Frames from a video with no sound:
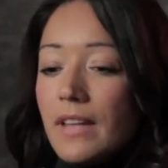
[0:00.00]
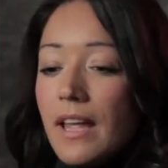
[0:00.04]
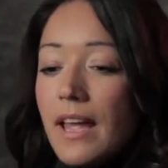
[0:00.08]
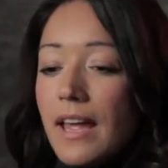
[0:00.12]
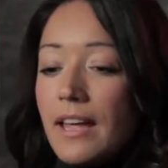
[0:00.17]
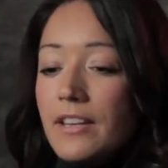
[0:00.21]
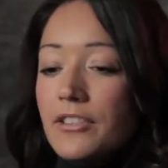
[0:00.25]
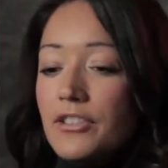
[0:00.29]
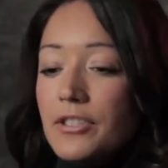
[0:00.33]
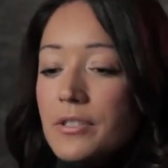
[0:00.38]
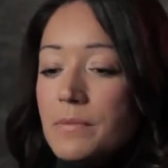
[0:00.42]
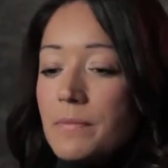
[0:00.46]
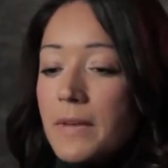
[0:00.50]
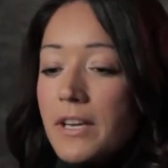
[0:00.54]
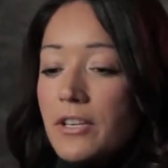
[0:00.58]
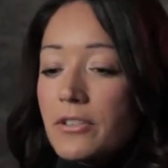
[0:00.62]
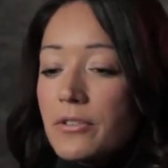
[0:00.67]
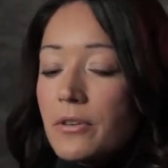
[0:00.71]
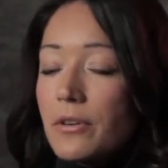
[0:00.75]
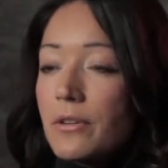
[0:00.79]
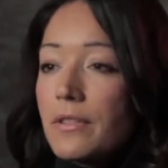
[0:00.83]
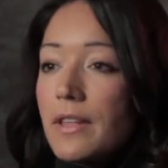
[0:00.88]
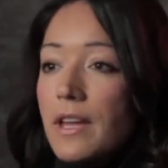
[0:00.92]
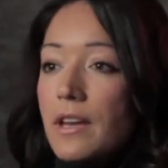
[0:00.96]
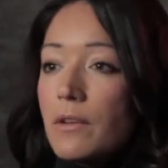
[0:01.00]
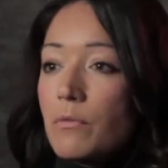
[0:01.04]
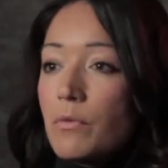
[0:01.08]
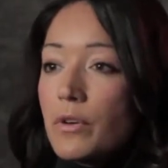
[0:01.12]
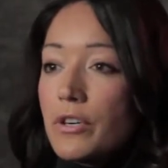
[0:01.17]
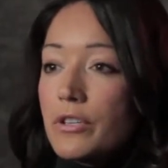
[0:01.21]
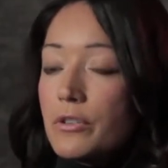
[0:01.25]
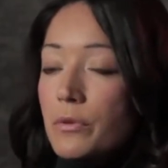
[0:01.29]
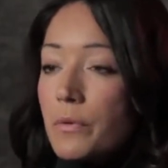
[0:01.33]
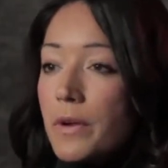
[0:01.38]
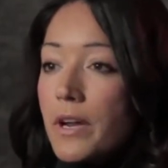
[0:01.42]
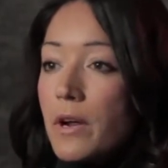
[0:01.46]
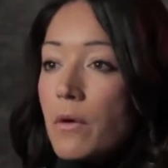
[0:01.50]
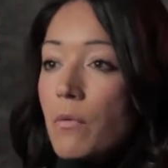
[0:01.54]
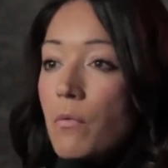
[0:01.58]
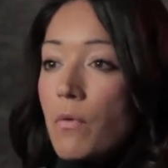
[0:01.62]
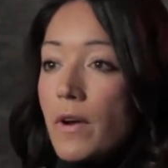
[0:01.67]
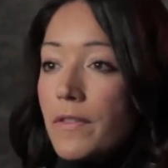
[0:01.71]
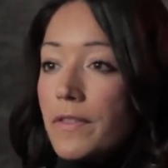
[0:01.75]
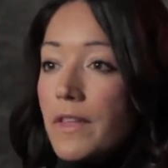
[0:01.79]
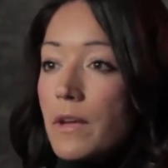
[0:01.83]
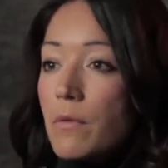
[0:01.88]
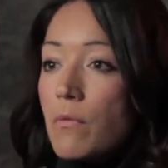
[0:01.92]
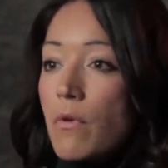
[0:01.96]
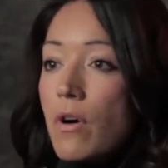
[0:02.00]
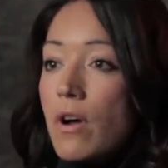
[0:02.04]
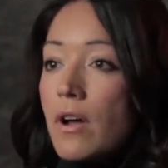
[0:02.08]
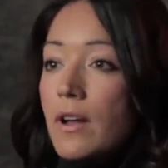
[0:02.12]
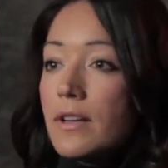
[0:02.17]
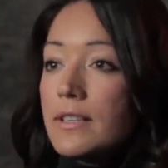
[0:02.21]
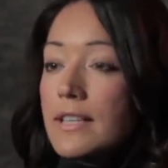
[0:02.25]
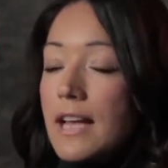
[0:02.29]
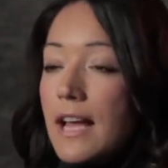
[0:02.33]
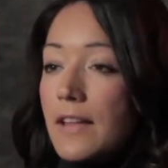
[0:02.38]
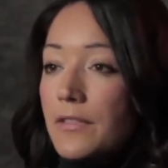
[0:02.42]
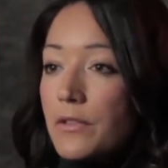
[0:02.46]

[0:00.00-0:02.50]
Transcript: and just make sure that we're doing what they want